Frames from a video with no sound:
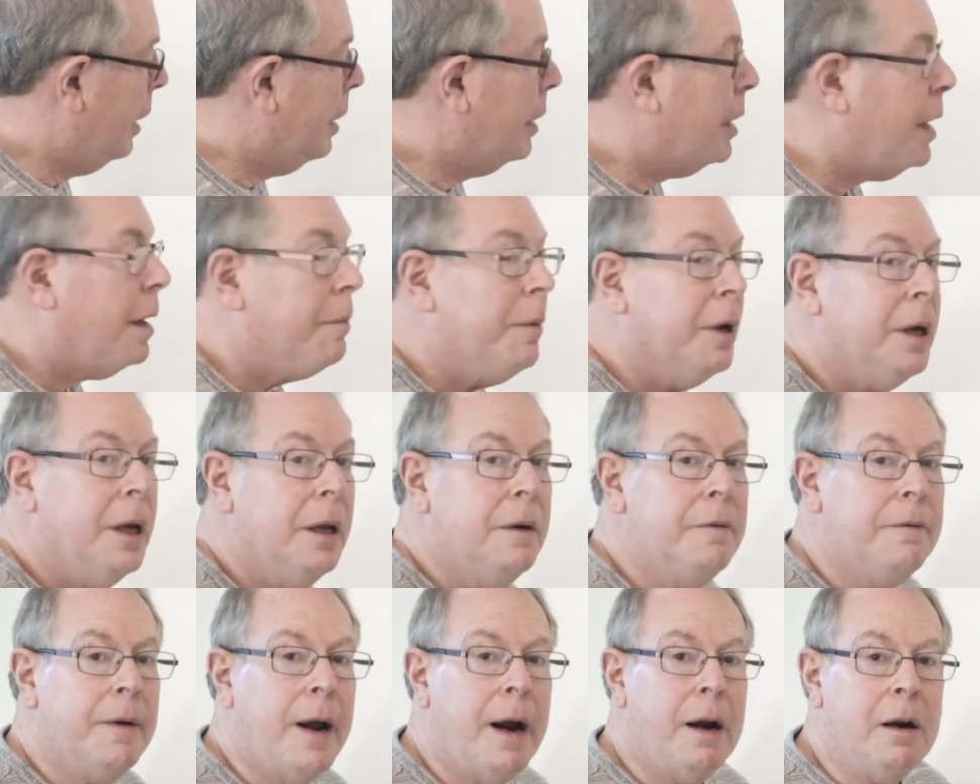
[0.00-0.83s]
economic
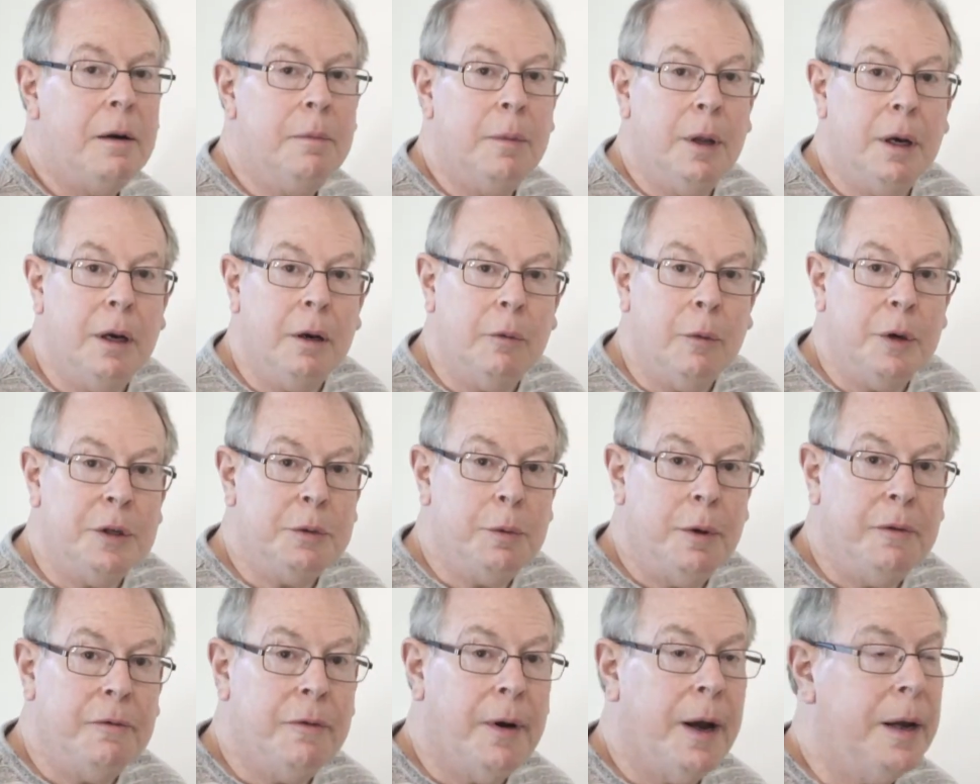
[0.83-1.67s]
environment in
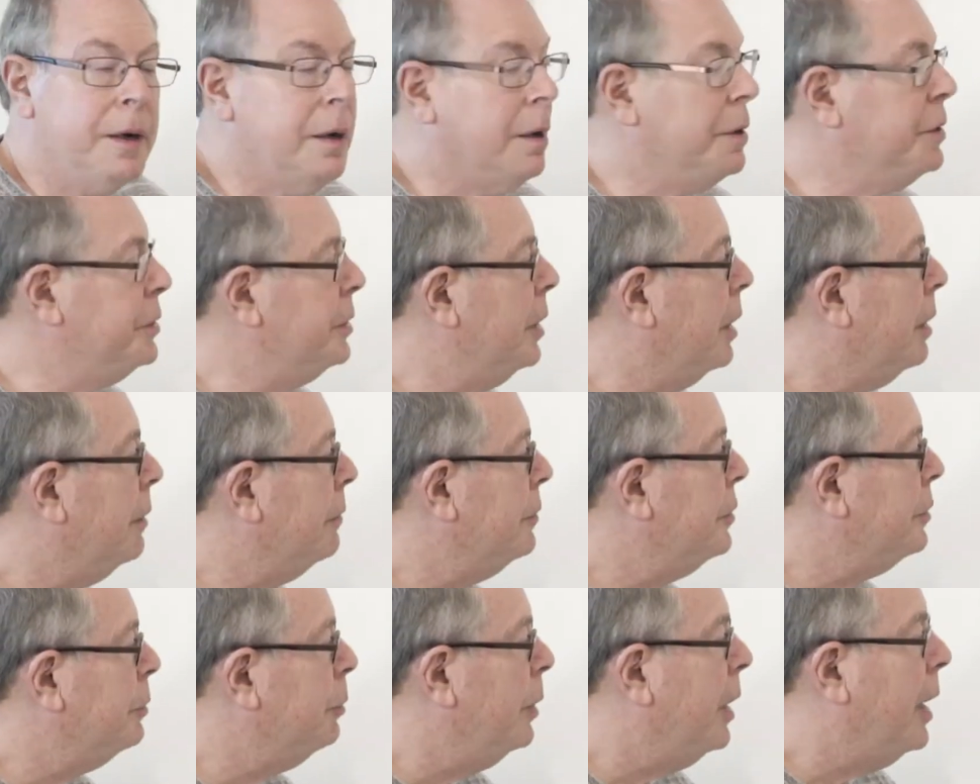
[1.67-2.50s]
which we find
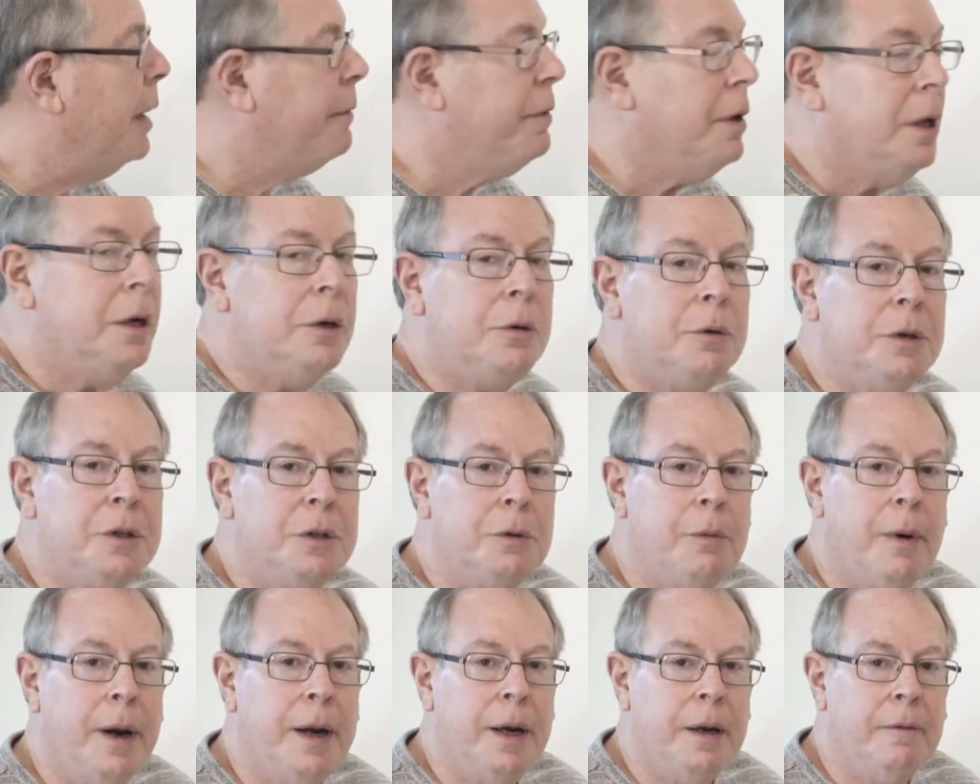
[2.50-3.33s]
ourselves, we have an
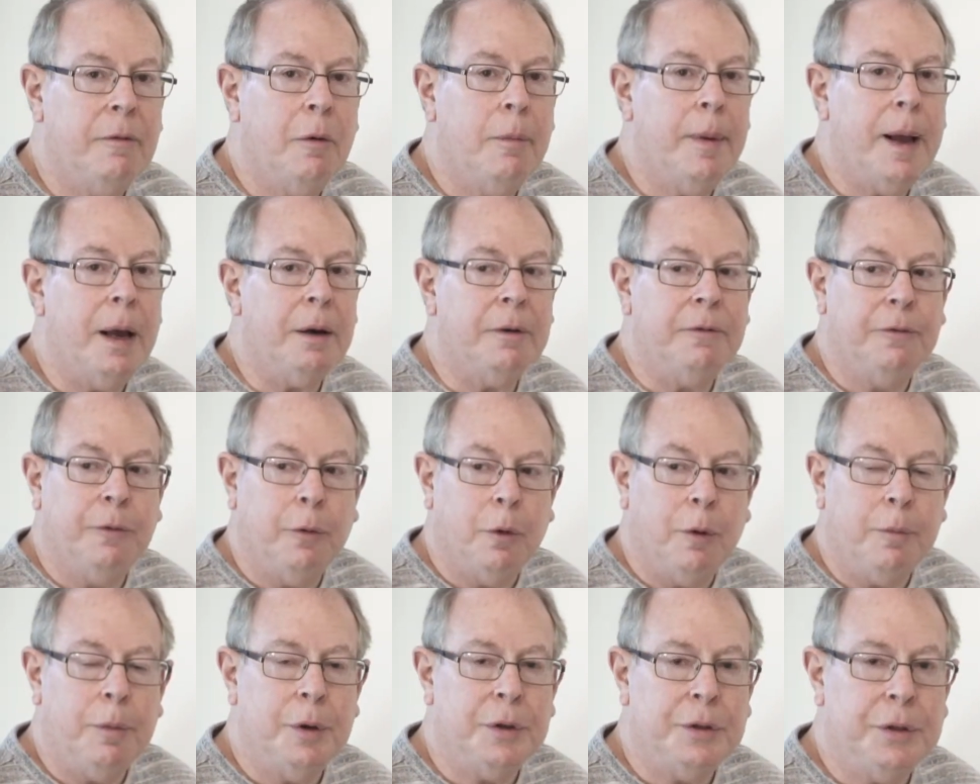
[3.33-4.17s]
interest rate of about
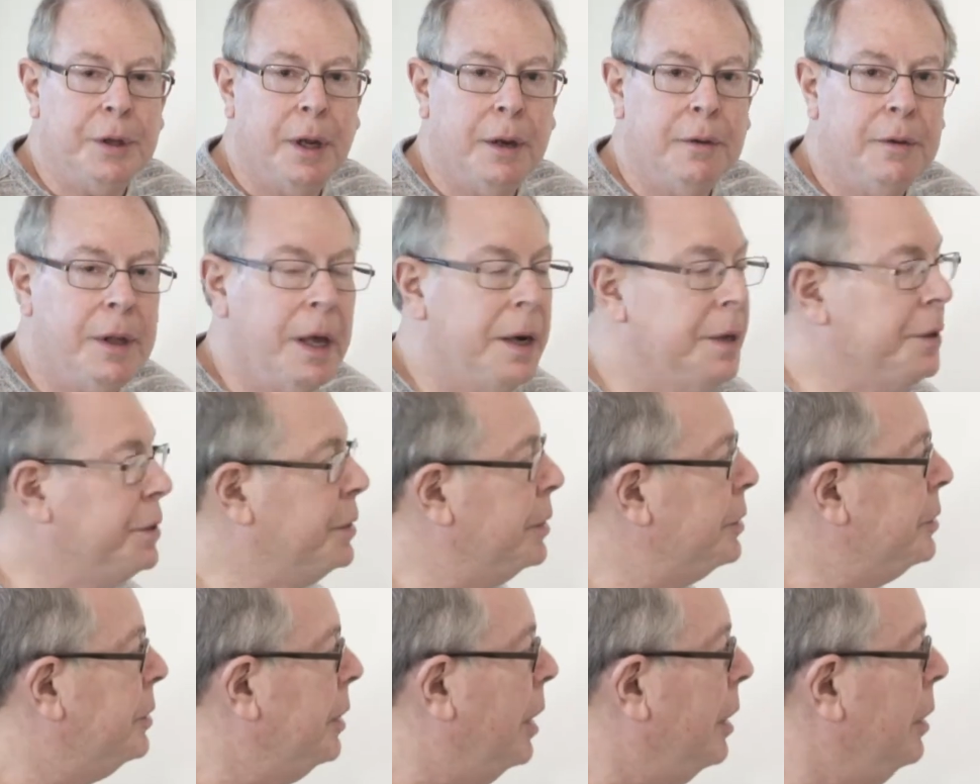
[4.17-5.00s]
4%. That is
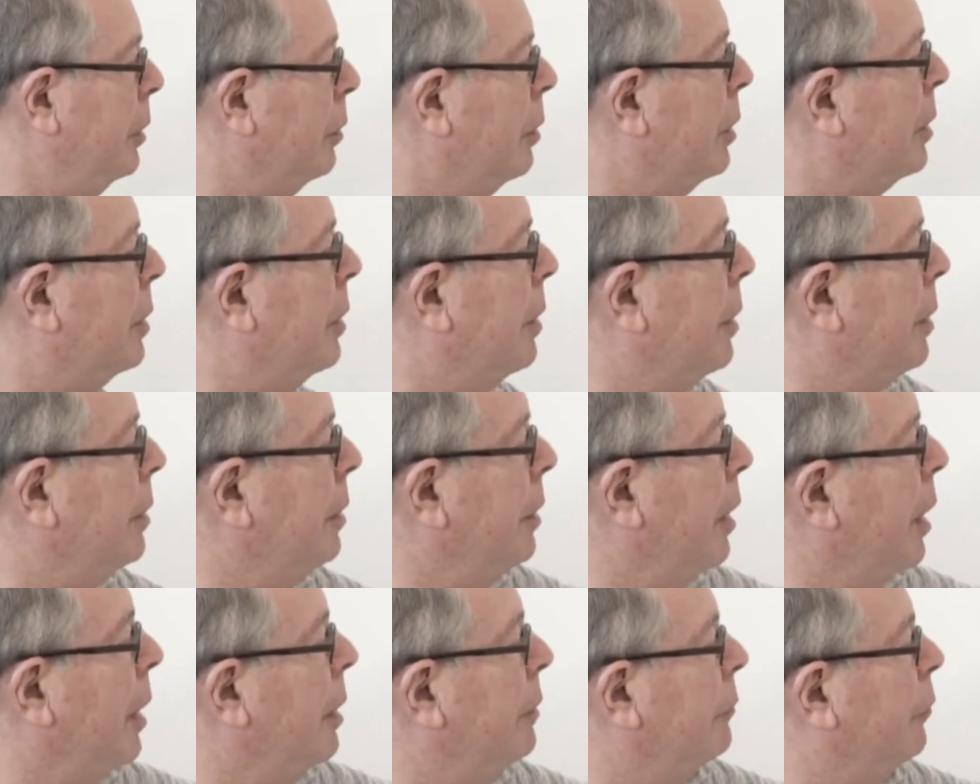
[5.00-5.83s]
to say, you can
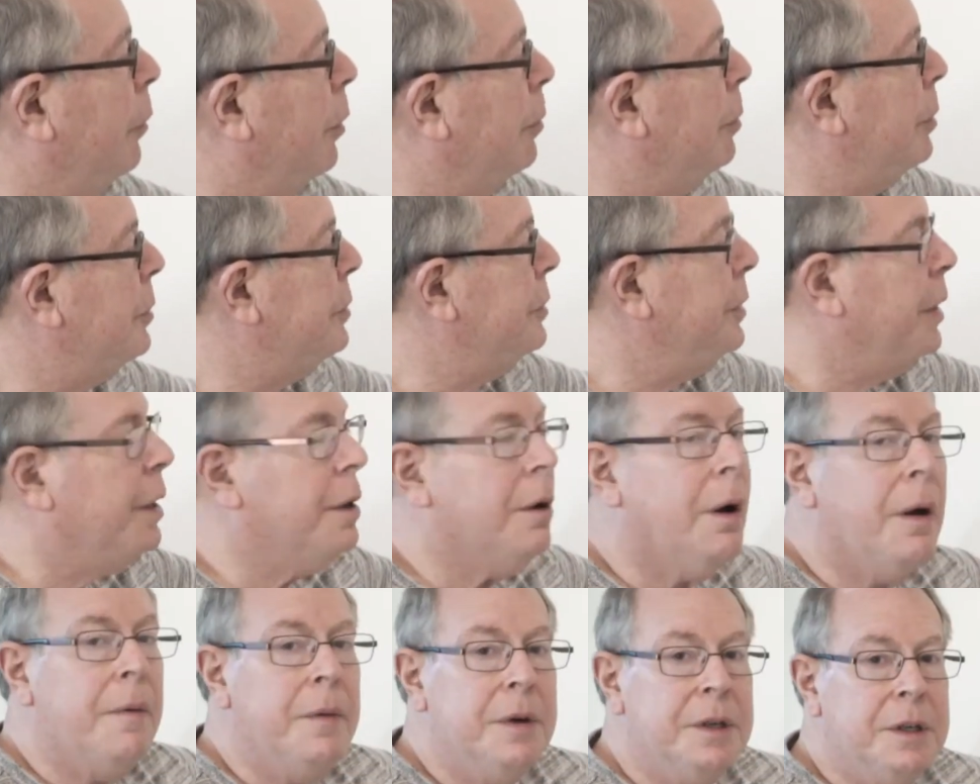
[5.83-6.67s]
earn
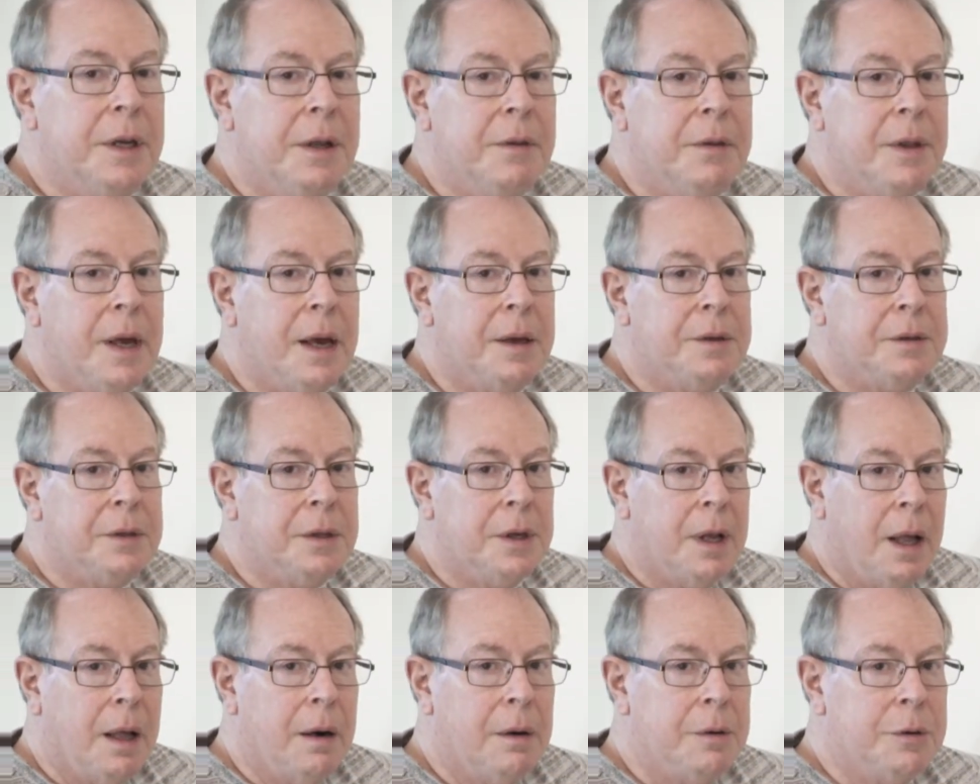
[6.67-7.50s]
4% on the
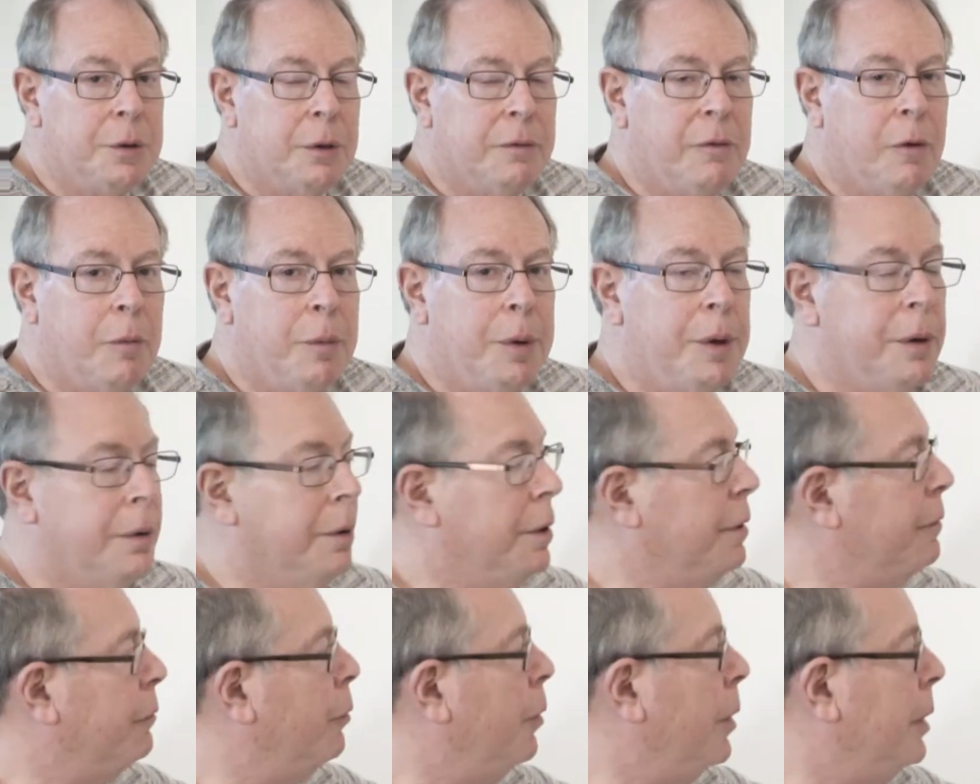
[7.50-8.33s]
$10,000 over a
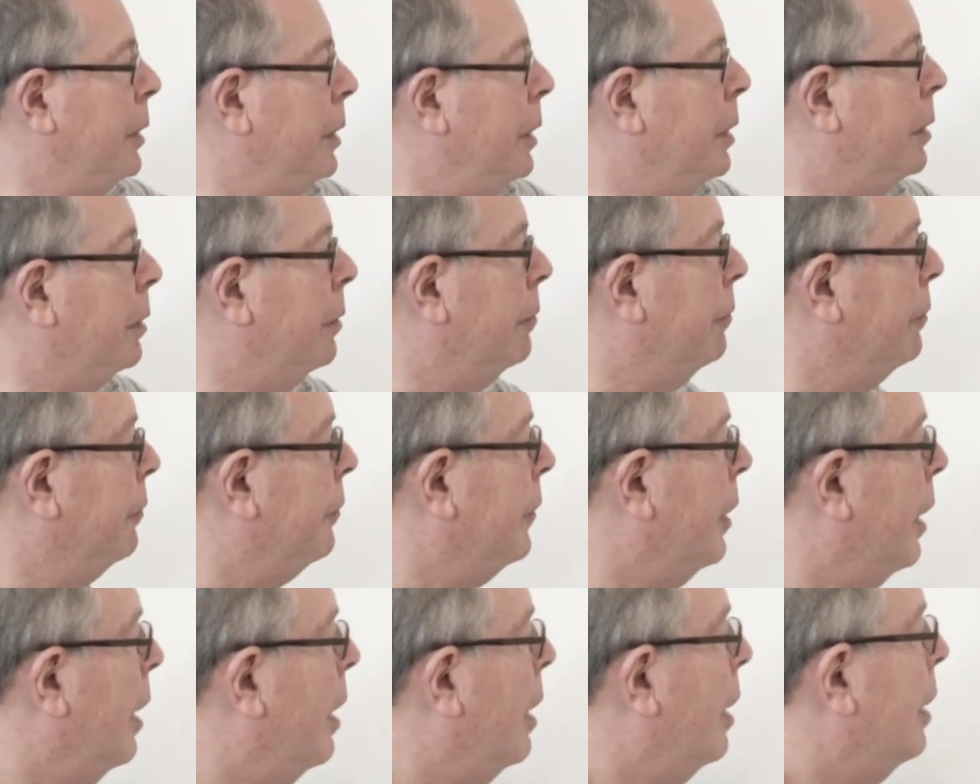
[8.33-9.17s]
period of 1 year.
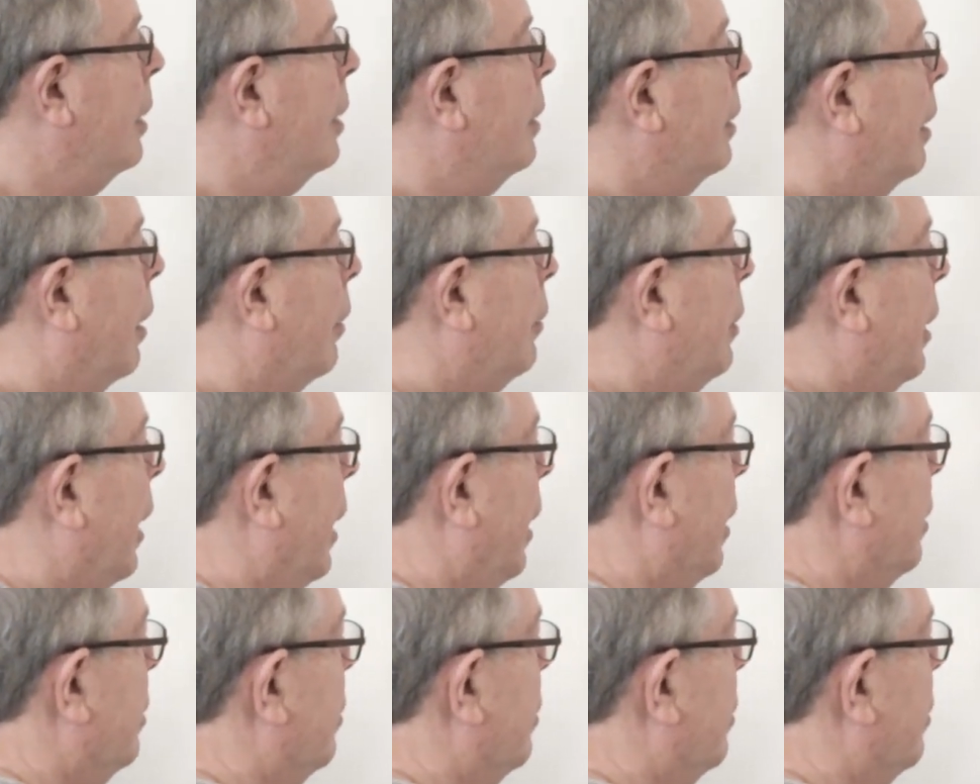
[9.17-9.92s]
Okay,